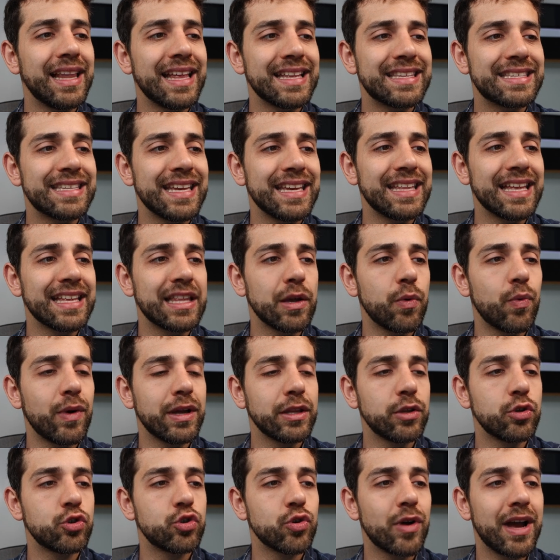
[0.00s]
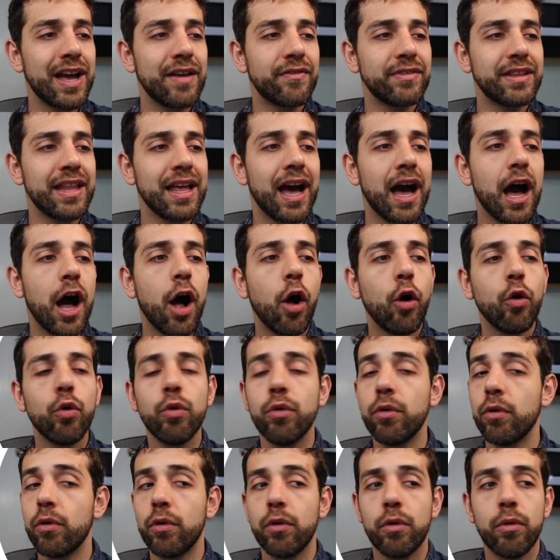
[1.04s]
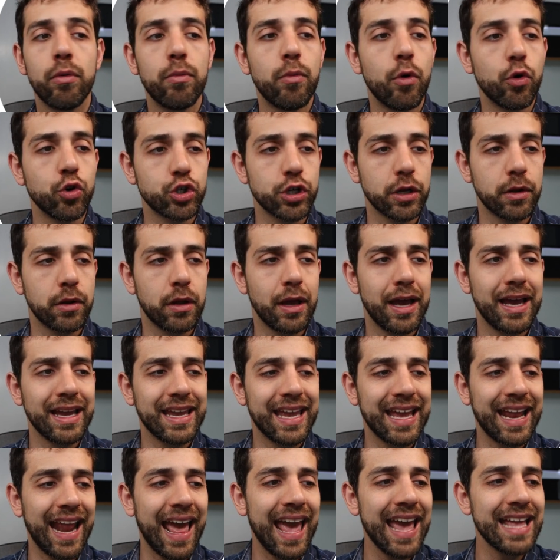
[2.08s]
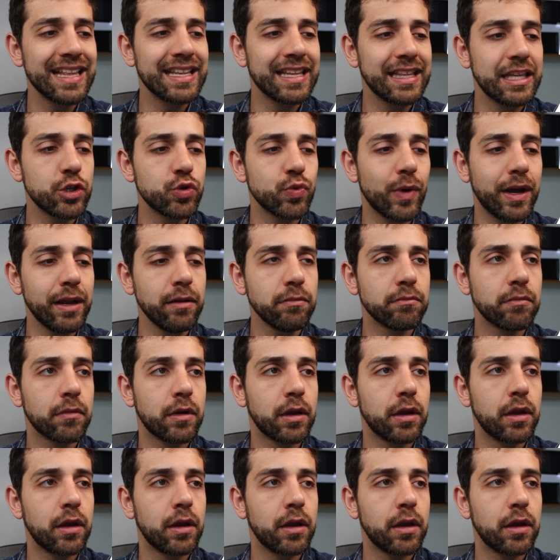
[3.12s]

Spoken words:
Let's say that I wanted to have the how motion. I can add this one.